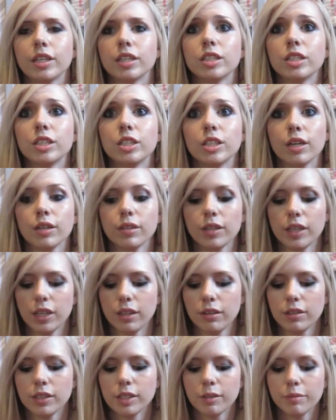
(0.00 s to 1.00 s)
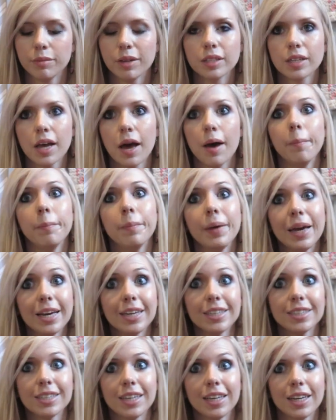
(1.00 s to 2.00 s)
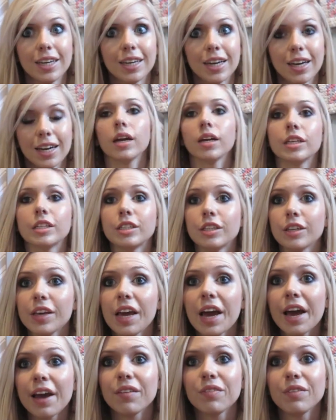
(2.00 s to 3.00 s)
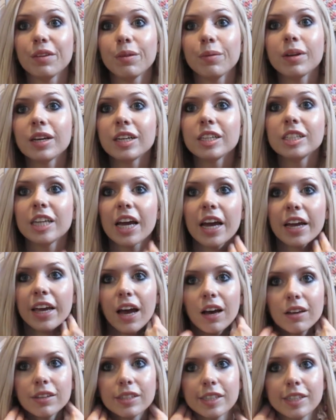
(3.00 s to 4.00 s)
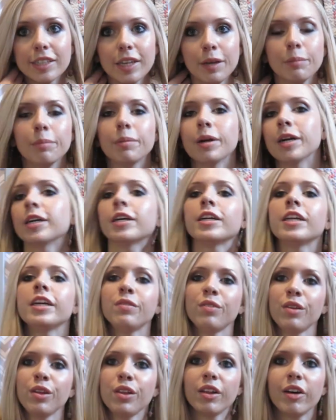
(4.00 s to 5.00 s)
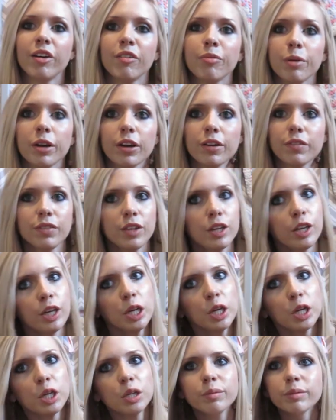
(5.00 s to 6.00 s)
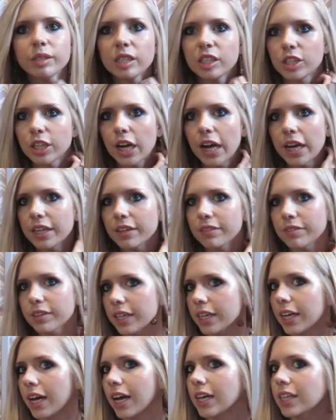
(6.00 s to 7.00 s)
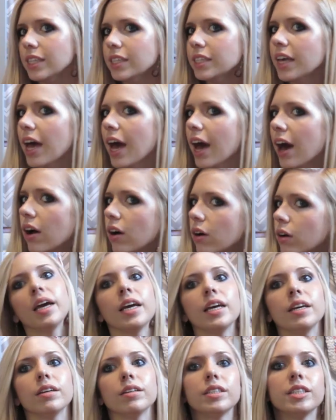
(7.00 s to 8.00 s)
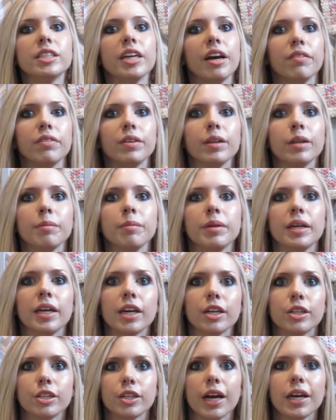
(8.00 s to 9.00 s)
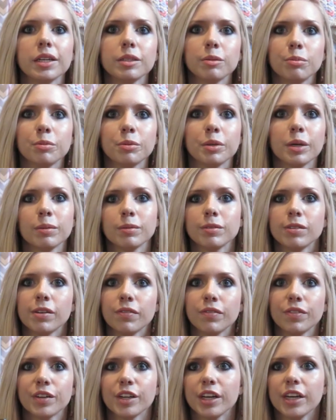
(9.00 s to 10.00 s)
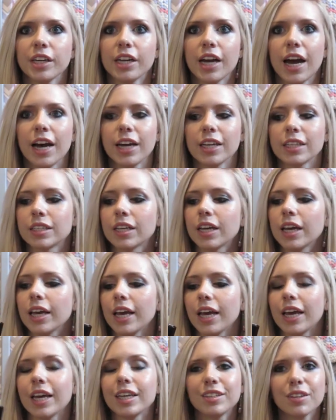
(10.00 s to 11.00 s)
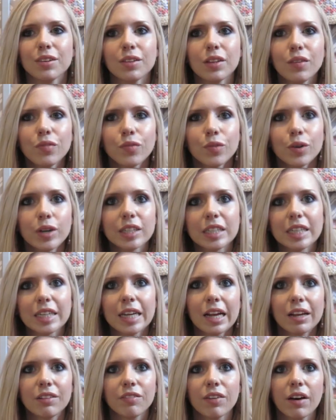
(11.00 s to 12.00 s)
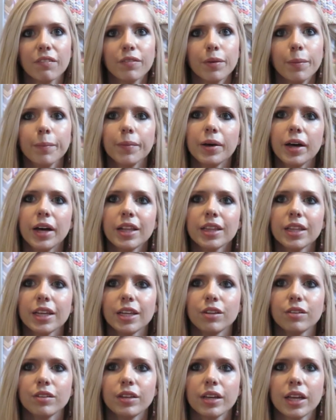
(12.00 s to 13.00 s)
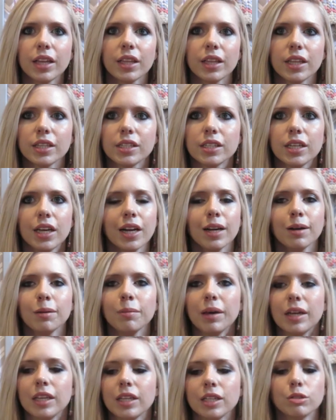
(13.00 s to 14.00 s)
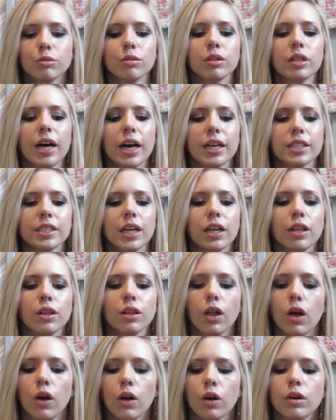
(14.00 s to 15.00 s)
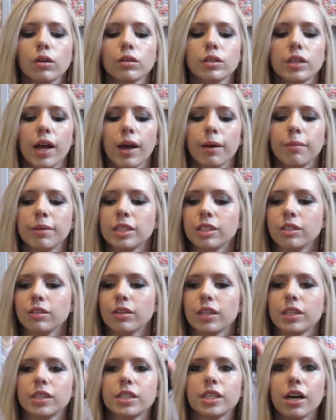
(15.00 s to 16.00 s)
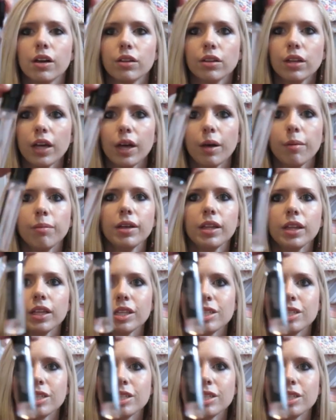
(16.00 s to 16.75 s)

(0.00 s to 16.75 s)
So cute, smells amazing. So yeah, if you want to check out Scentbird, if you love perfumes and trying different kinds out, it is definitely a great subscription for you guys. It's only $14.95 a month and you get this, and I bet this will last a long time. As you can tell, look how big